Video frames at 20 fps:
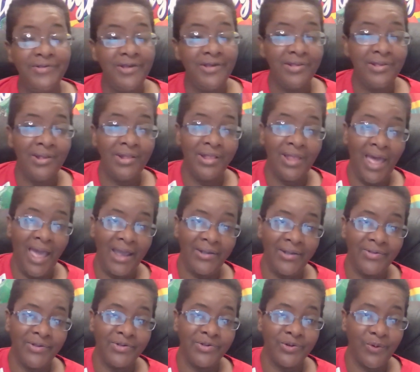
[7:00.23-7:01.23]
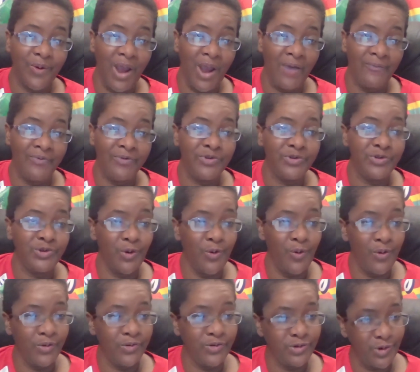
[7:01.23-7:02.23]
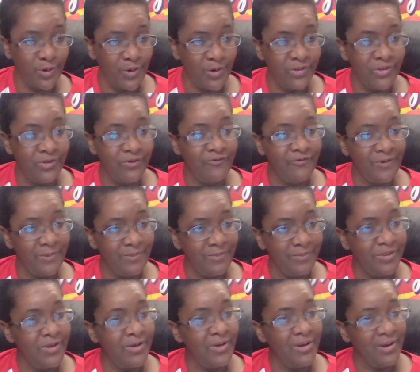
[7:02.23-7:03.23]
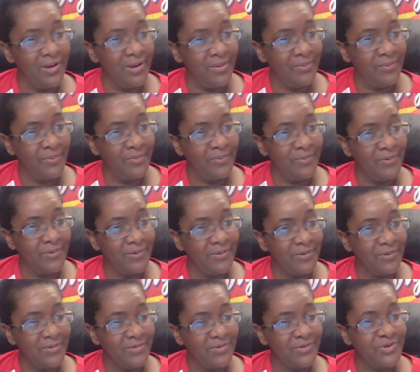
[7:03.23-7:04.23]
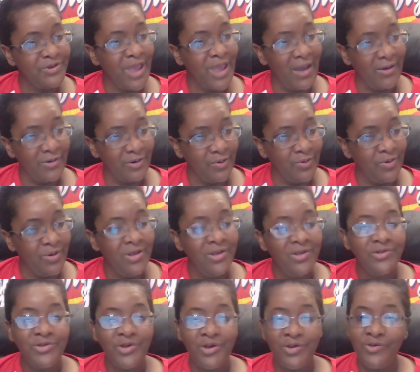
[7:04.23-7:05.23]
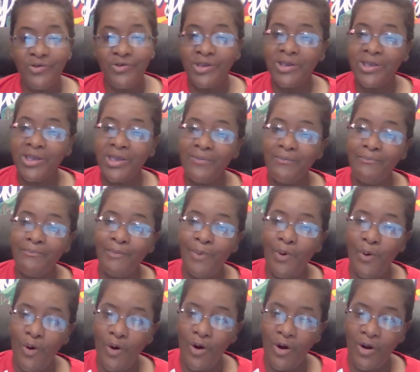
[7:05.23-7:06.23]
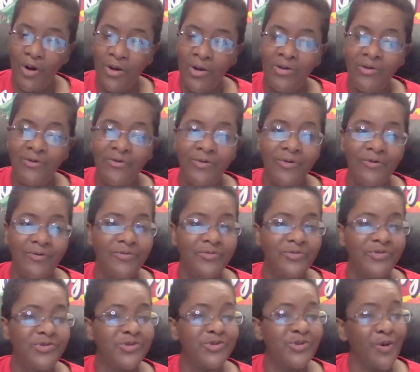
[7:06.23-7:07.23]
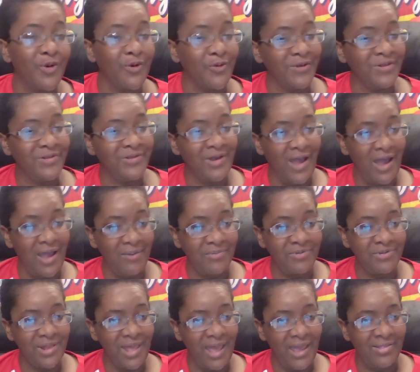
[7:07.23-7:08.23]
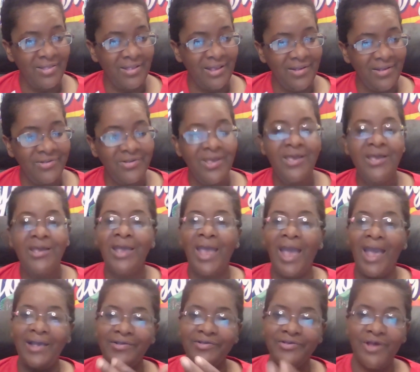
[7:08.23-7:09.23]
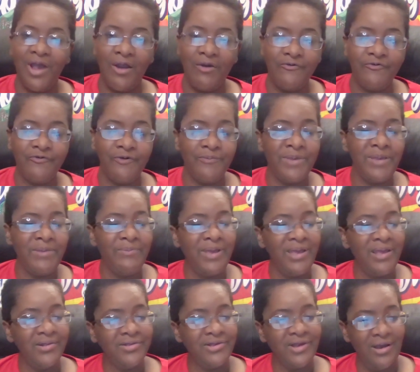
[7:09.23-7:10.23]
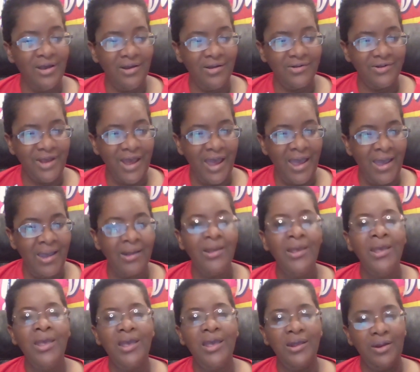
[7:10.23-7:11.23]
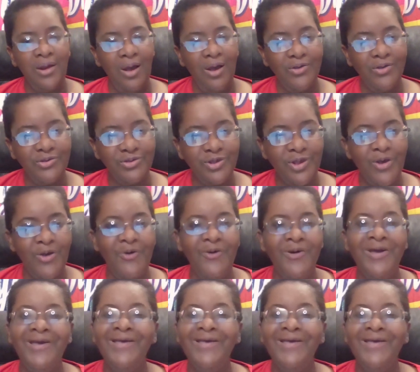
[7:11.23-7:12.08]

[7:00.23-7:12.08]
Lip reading: hit the like, subscribe, and join the channel so you can get more story times like this. Guys, sorry for me being tongue-tied, and also